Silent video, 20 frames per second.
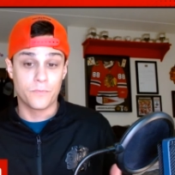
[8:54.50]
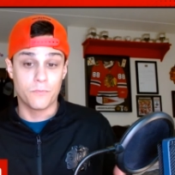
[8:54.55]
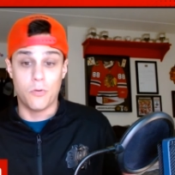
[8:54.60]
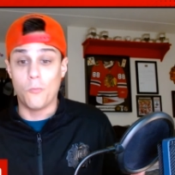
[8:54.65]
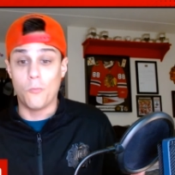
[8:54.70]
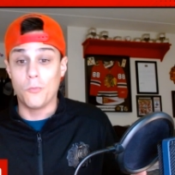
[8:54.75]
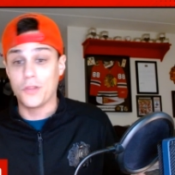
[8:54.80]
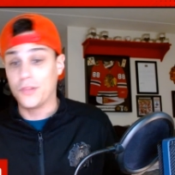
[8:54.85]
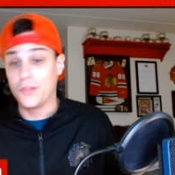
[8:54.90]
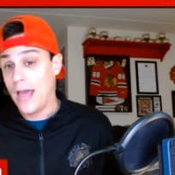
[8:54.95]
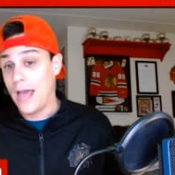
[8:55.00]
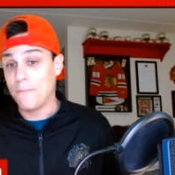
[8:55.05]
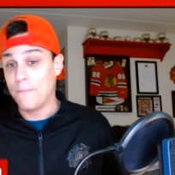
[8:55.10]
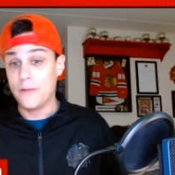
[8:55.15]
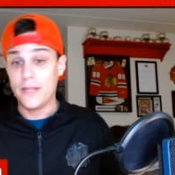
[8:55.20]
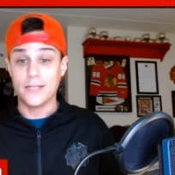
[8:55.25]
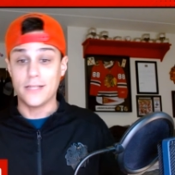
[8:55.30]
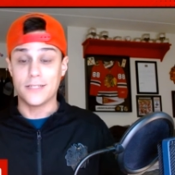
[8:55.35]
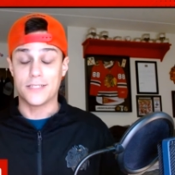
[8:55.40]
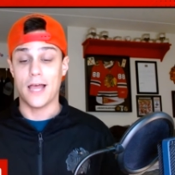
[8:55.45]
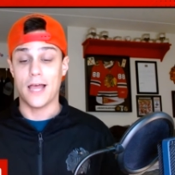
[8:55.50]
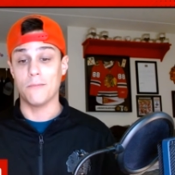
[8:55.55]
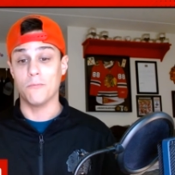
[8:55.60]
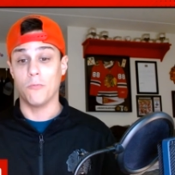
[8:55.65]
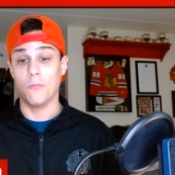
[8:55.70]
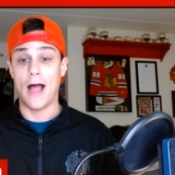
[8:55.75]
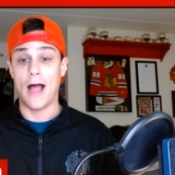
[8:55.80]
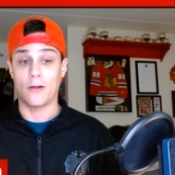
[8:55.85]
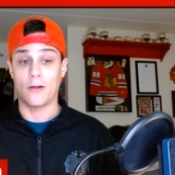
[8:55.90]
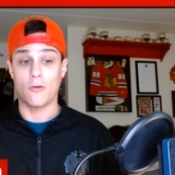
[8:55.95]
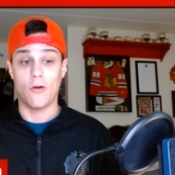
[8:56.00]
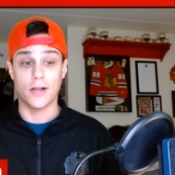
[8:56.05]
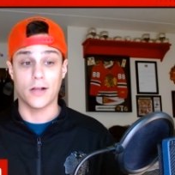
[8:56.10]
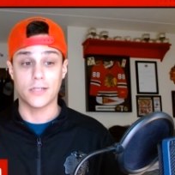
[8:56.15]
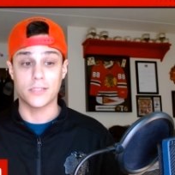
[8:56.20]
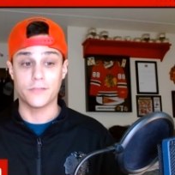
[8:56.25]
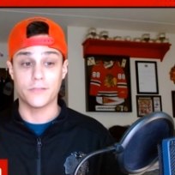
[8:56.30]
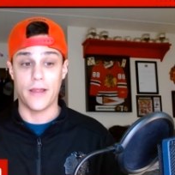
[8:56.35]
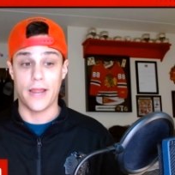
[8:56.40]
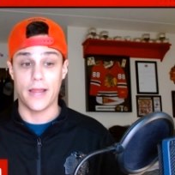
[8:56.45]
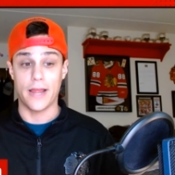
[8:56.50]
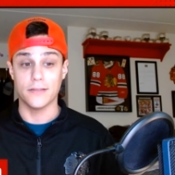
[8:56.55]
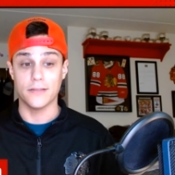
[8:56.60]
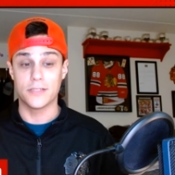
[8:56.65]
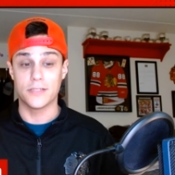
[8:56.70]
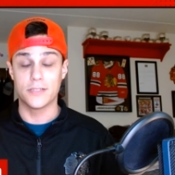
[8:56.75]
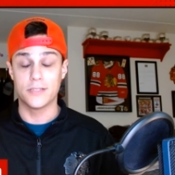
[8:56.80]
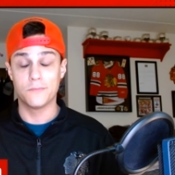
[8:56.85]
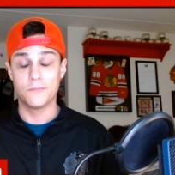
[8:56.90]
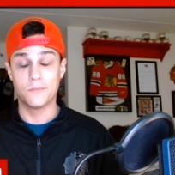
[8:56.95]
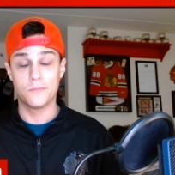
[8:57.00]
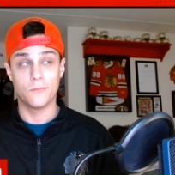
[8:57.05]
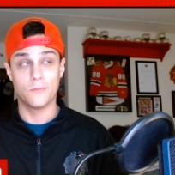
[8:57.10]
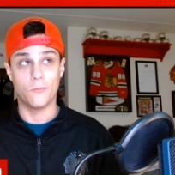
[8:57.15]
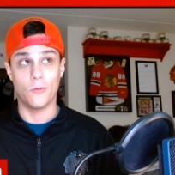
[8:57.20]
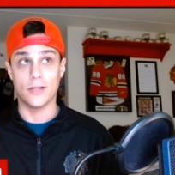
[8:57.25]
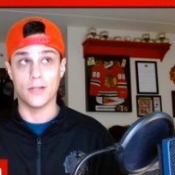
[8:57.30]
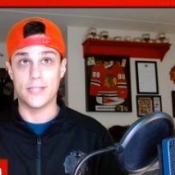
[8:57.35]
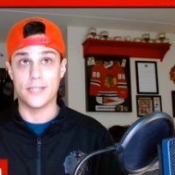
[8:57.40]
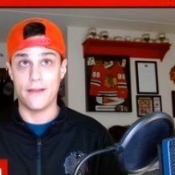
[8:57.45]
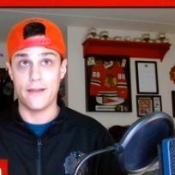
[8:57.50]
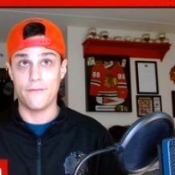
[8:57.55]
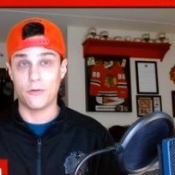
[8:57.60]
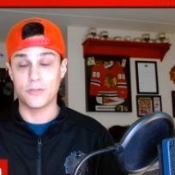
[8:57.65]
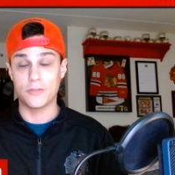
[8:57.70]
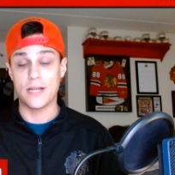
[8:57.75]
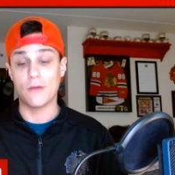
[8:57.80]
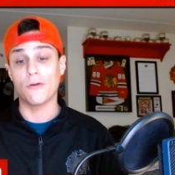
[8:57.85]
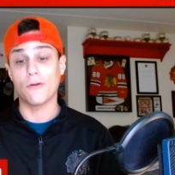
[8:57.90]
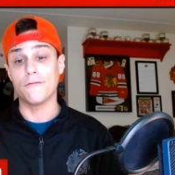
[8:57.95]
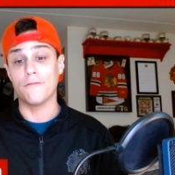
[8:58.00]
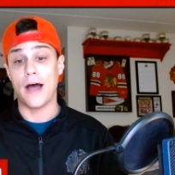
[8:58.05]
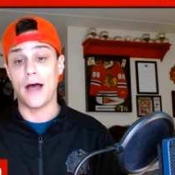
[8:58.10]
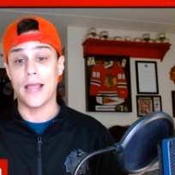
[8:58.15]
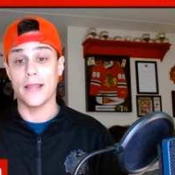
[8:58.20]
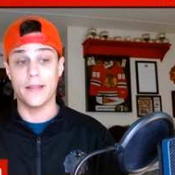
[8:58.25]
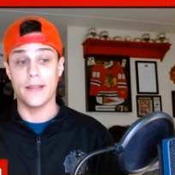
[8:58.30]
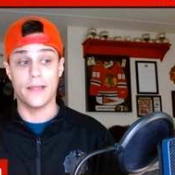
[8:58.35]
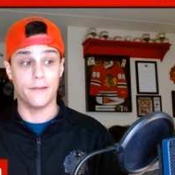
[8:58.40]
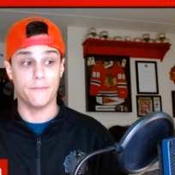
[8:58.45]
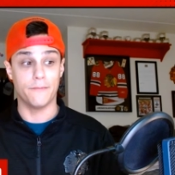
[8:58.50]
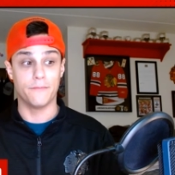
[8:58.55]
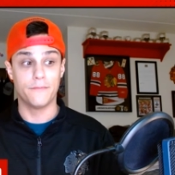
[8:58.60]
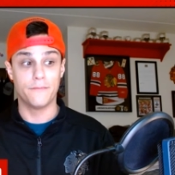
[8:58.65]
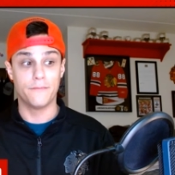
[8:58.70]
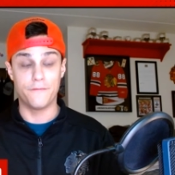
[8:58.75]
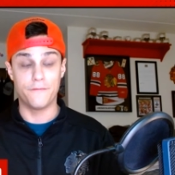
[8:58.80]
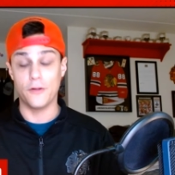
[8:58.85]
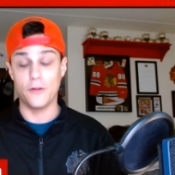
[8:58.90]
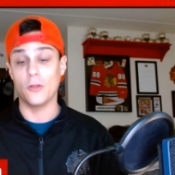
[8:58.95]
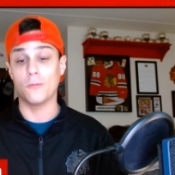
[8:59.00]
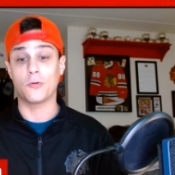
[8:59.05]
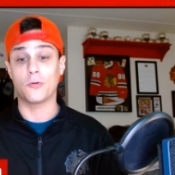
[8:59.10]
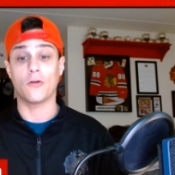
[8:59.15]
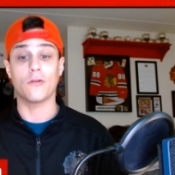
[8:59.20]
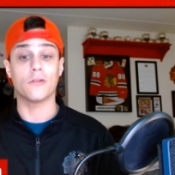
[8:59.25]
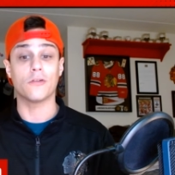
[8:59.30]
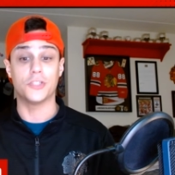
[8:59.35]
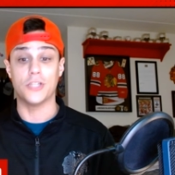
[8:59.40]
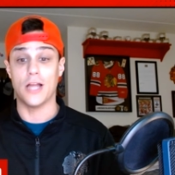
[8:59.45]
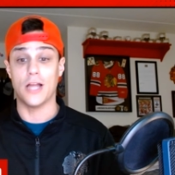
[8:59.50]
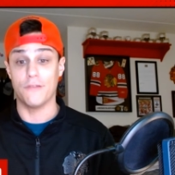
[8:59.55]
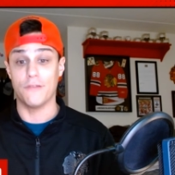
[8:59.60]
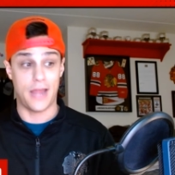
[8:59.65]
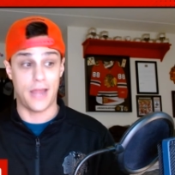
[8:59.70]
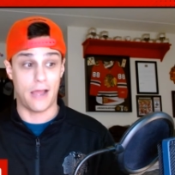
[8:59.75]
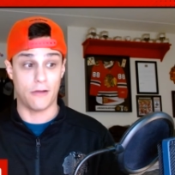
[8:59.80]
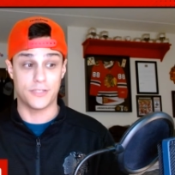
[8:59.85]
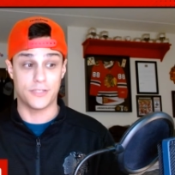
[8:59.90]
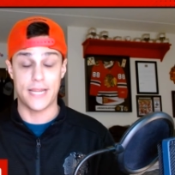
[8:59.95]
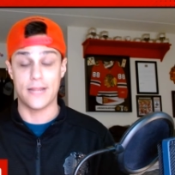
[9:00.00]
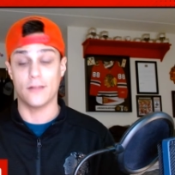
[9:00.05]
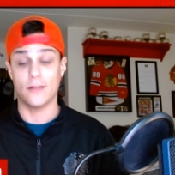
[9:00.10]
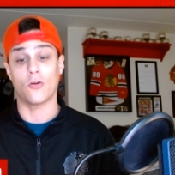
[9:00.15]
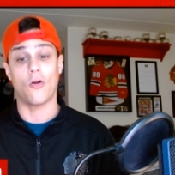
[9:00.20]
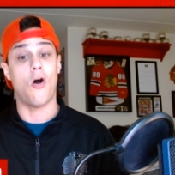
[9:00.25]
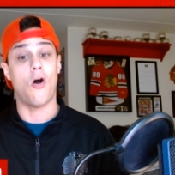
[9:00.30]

But with that being said, Blackhawks fans, when Teuvo Teravainen, Philip Kurashev, and now Taylor